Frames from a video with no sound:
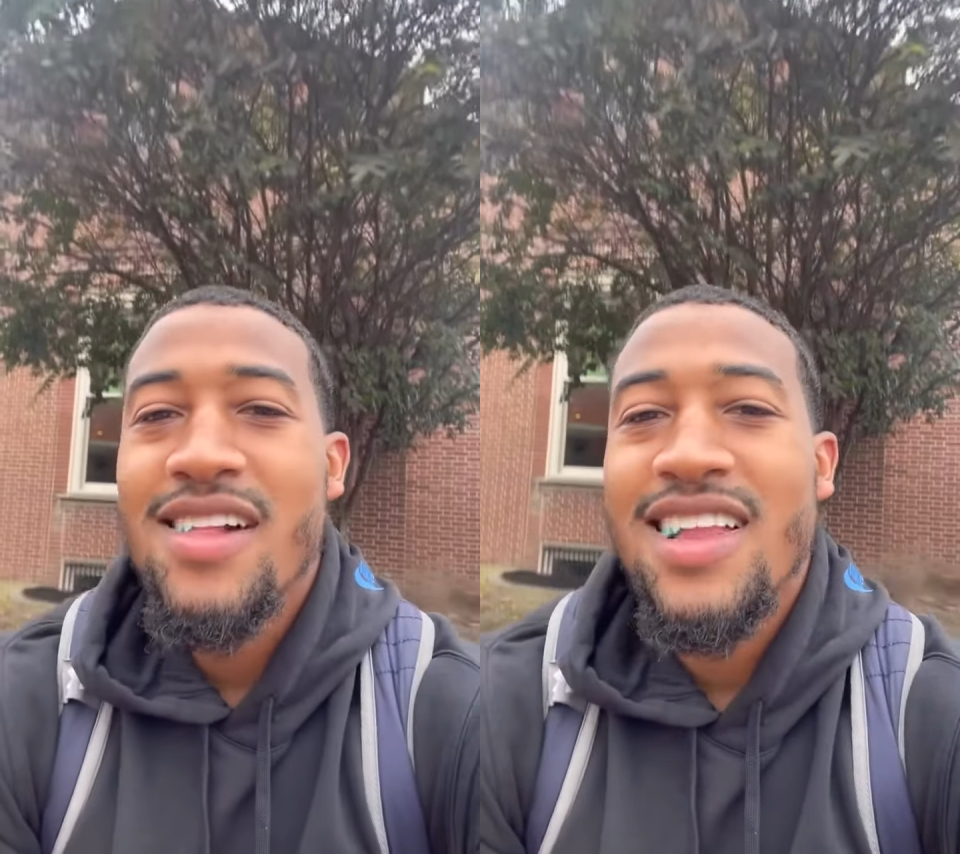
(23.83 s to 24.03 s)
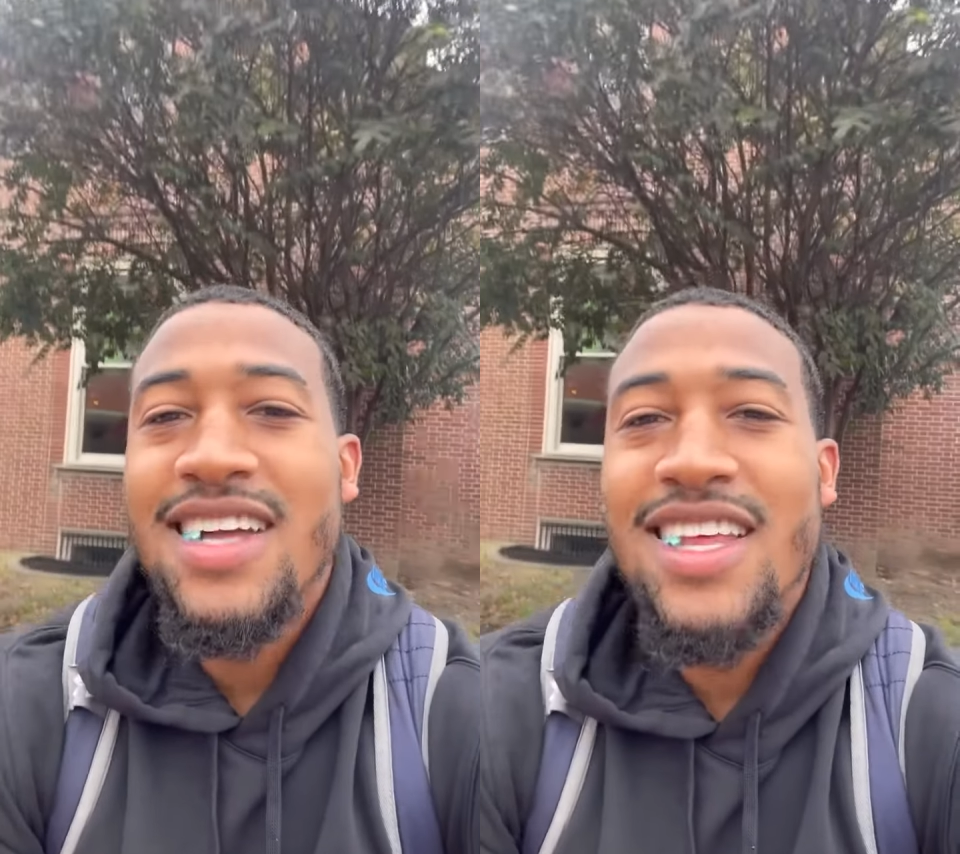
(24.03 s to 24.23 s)

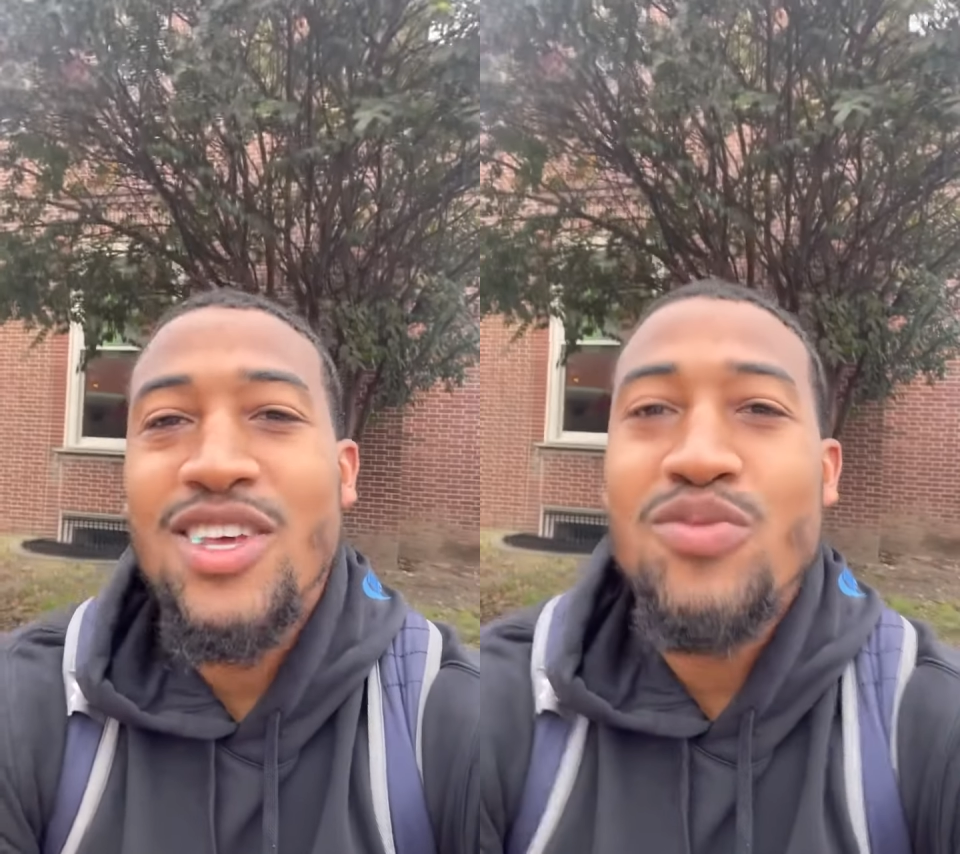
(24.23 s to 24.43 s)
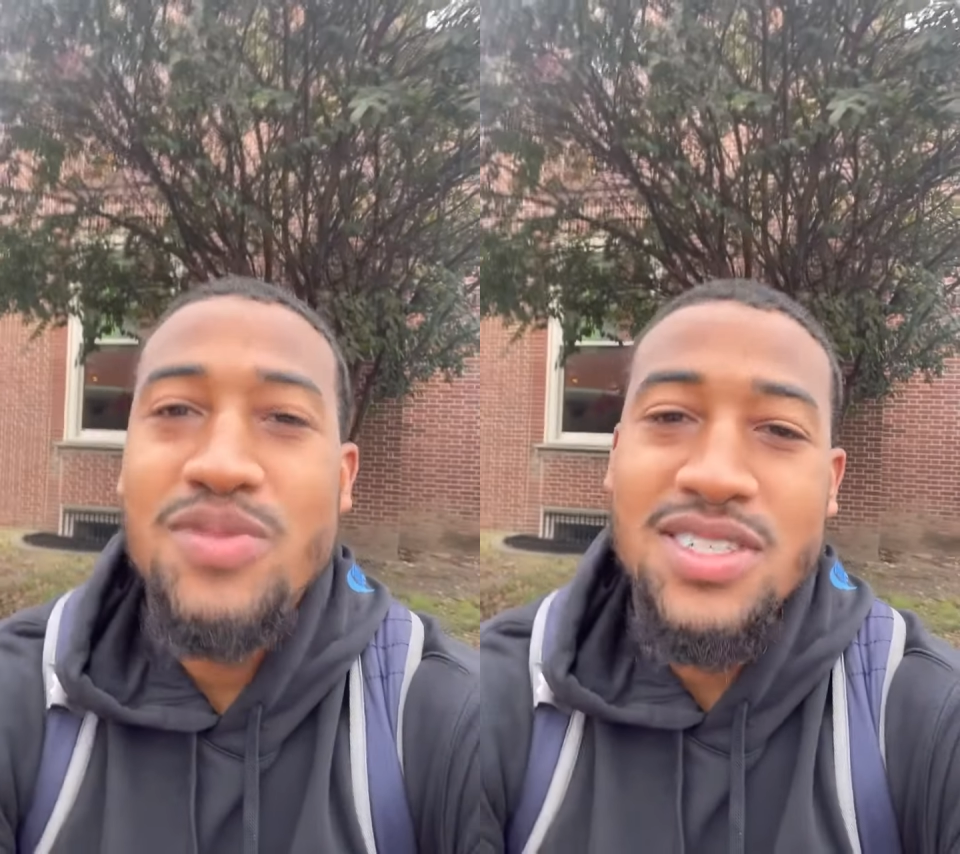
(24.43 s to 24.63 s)
I think
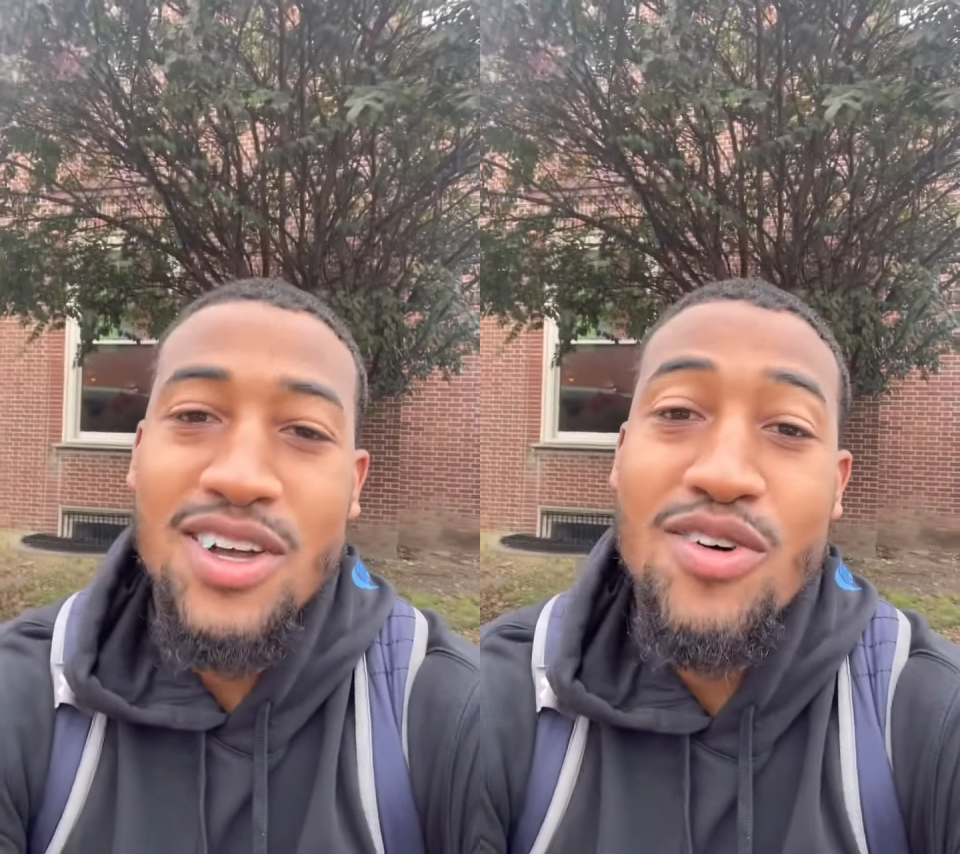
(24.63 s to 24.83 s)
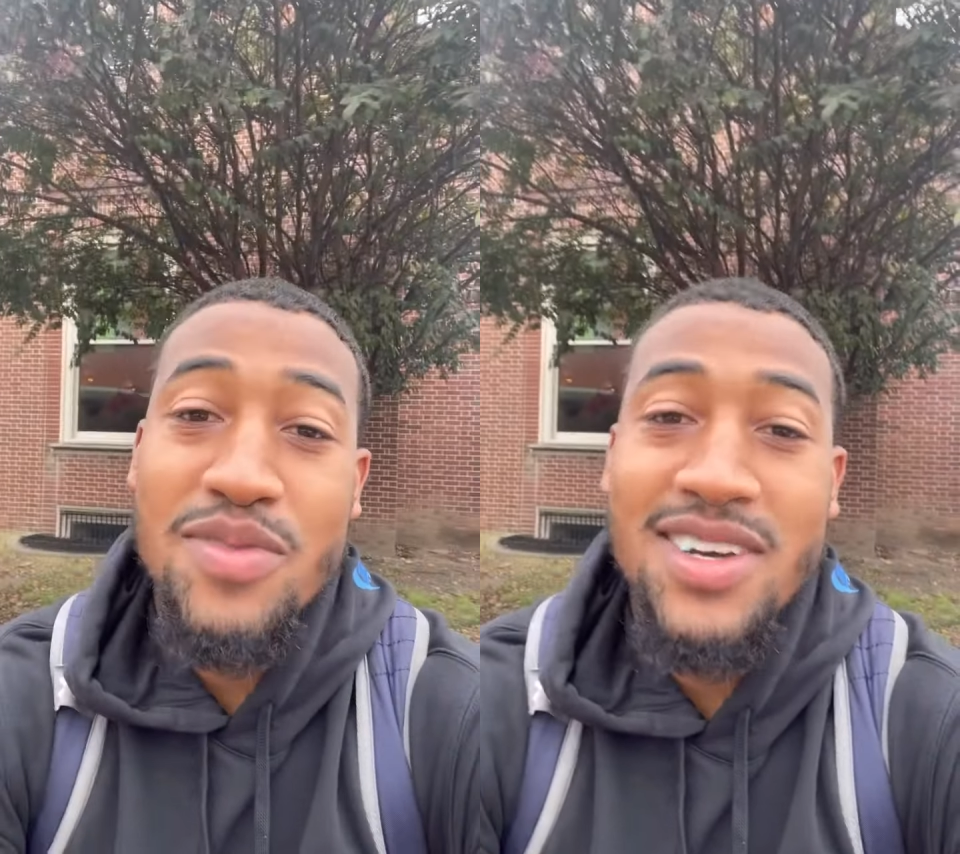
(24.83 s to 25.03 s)
you're
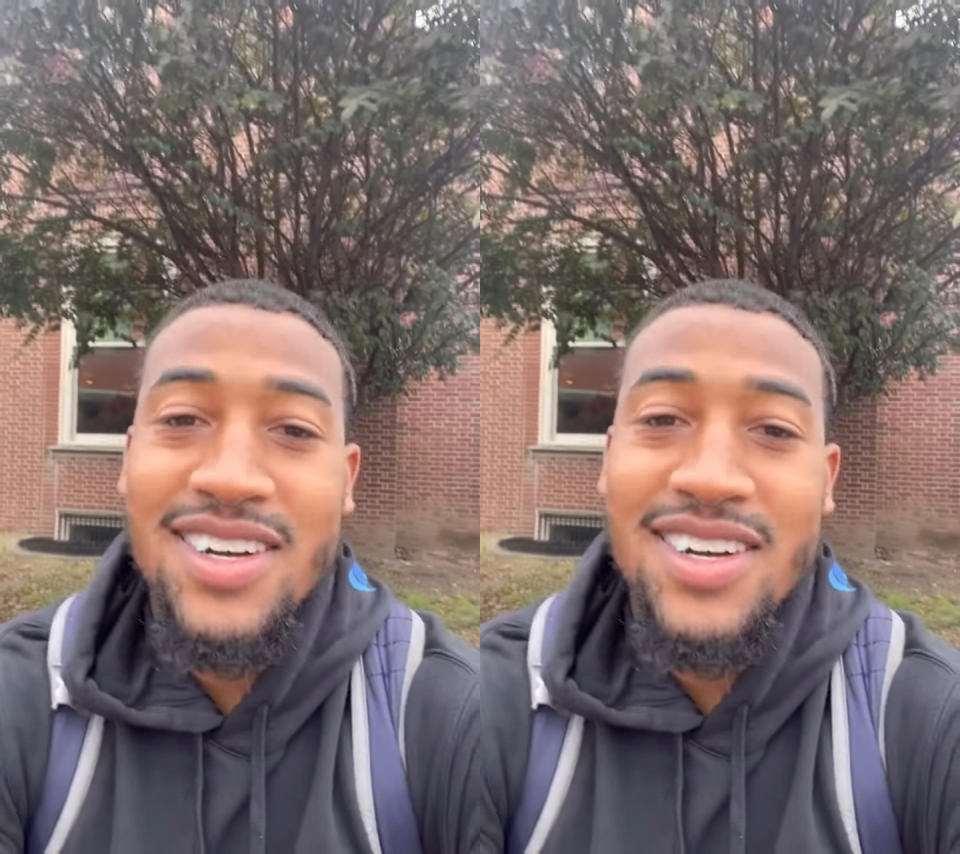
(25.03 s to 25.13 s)
going to be a